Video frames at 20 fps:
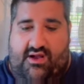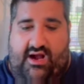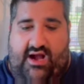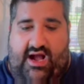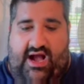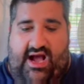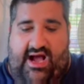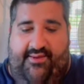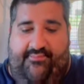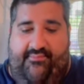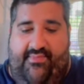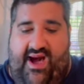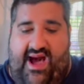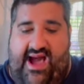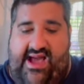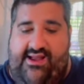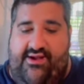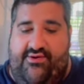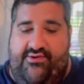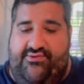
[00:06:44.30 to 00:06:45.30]
Uh,
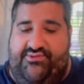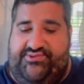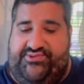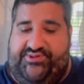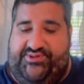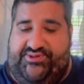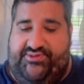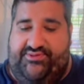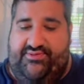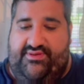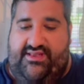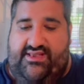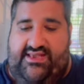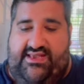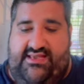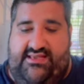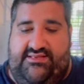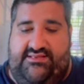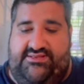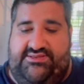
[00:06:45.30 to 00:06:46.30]
Myers
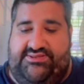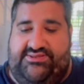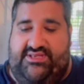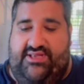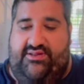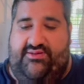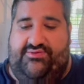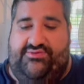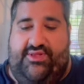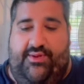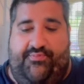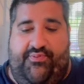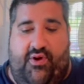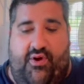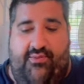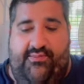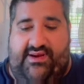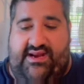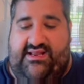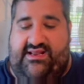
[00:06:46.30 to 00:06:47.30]
is the
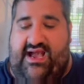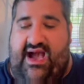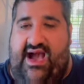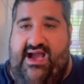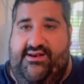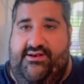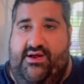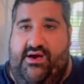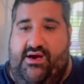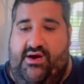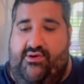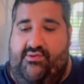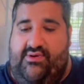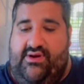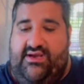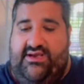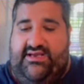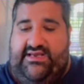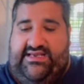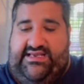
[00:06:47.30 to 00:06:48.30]
permanent guy, though,
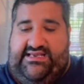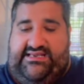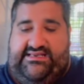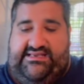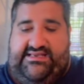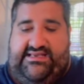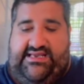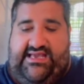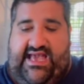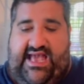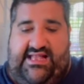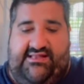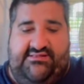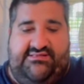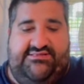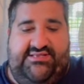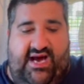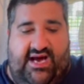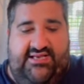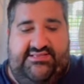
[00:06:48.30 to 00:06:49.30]
and
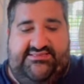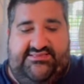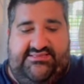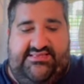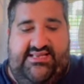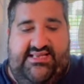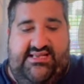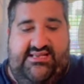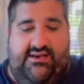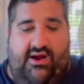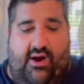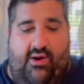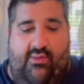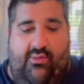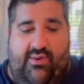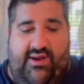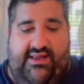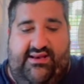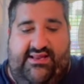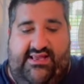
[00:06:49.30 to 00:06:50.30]
does need a
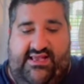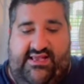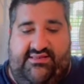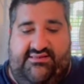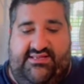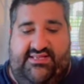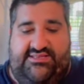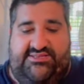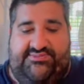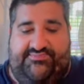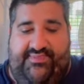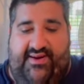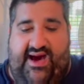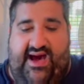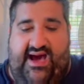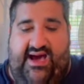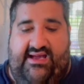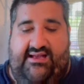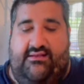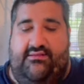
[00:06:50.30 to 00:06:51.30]
win in this
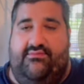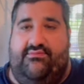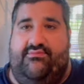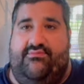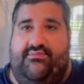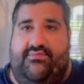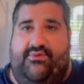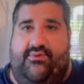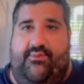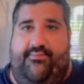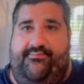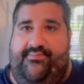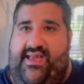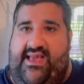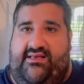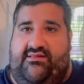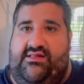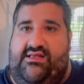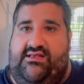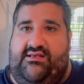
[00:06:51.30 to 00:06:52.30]
spot
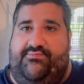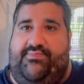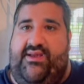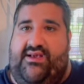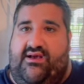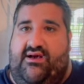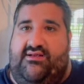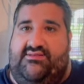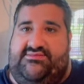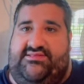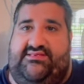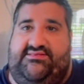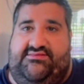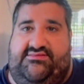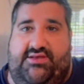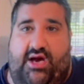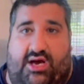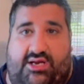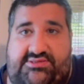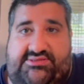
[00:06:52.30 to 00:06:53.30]
mainly because it
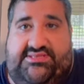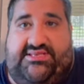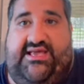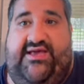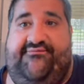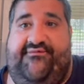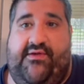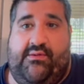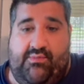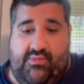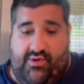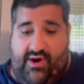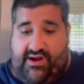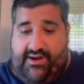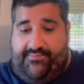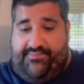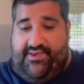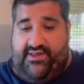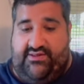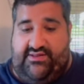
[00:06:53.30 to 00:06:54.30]
does give him
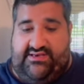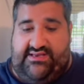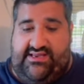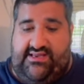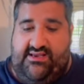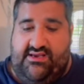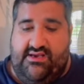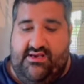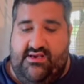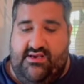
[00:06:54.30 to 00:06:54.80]
credibility.